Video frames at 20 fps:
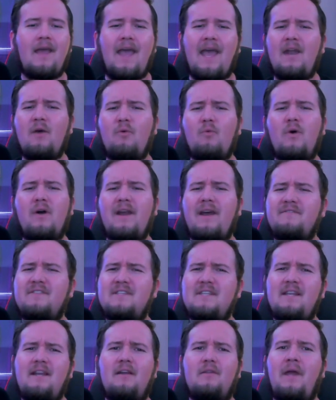And at 1, I have
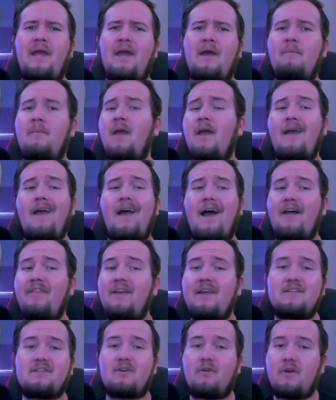CeeDee Lamb. I
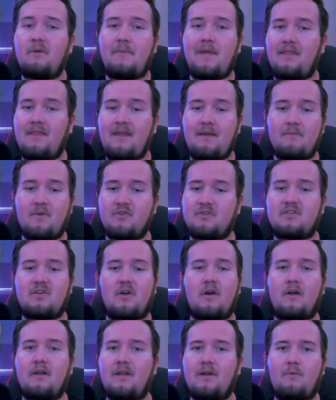think he's going to be the most
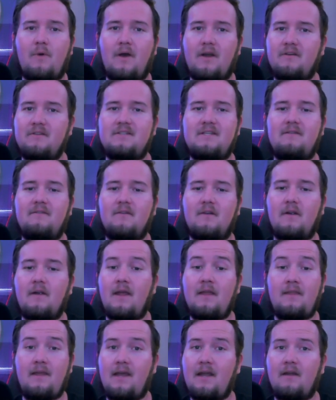targeted wide receiver
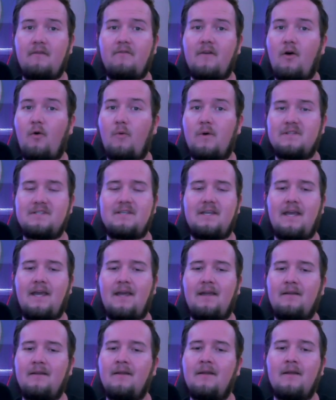in the NFL once
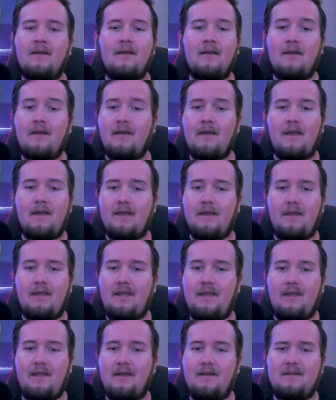again.
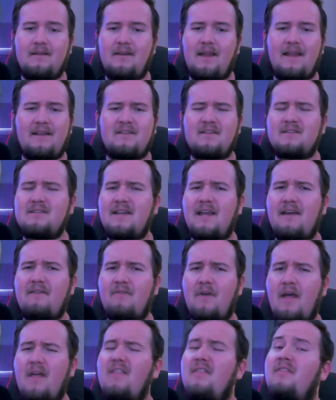He doesn't
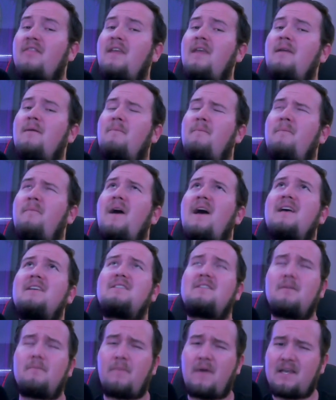have the
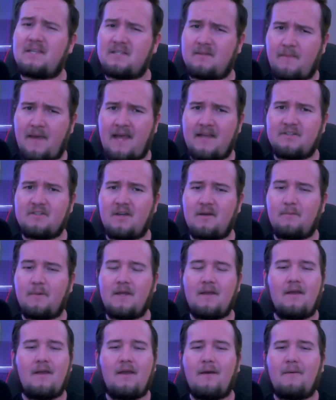best matchup,
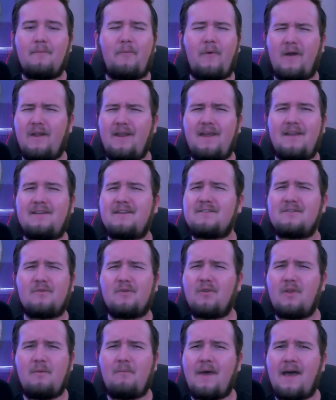but it doesn't
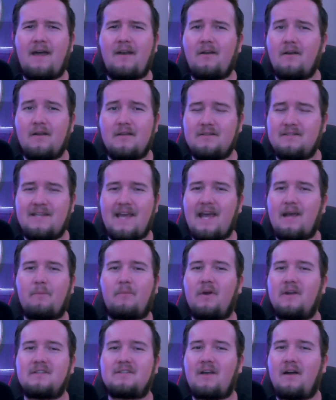really matter. Dak
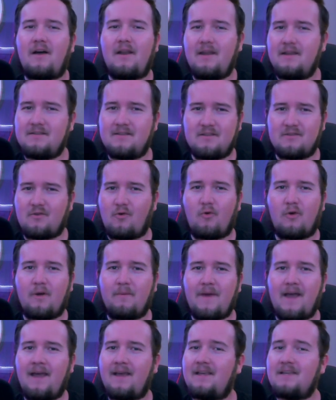Prescott is his
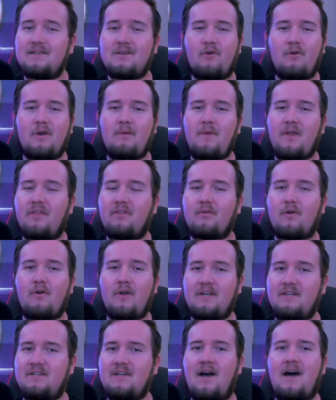quarterback. He's going to be
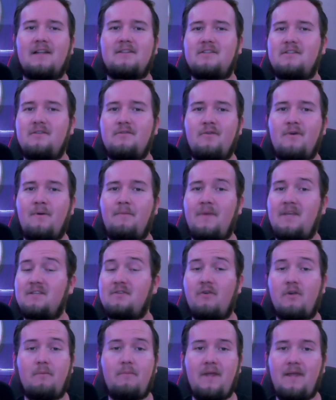throwing dots to him. He's
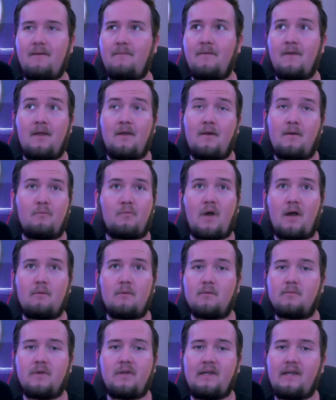going to be
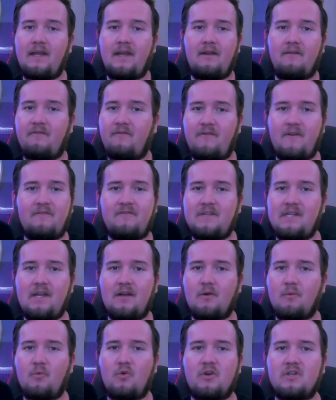probably getting 15
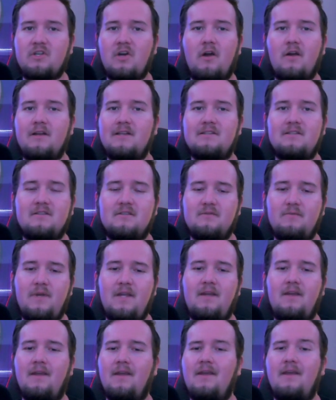or more targets this
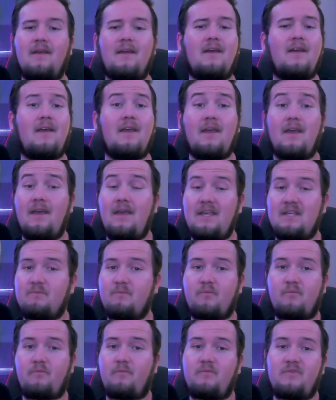week. He's
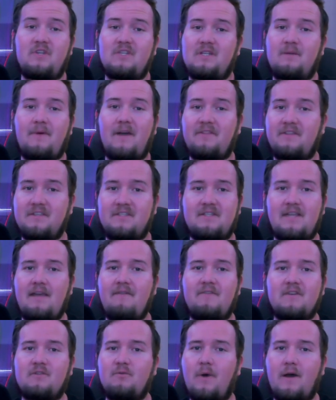just about the
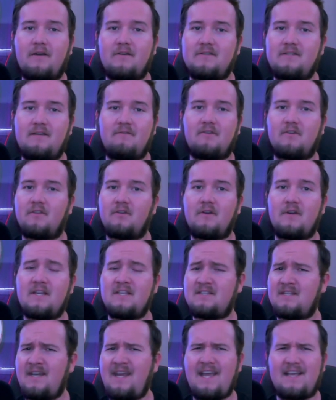safest wide receiver there
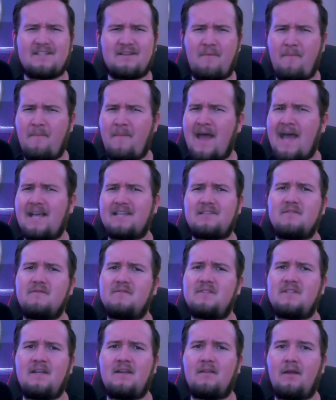is, and he has a massive
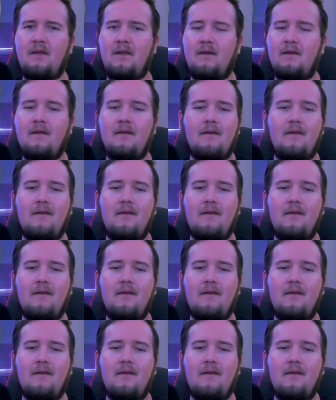ceiling.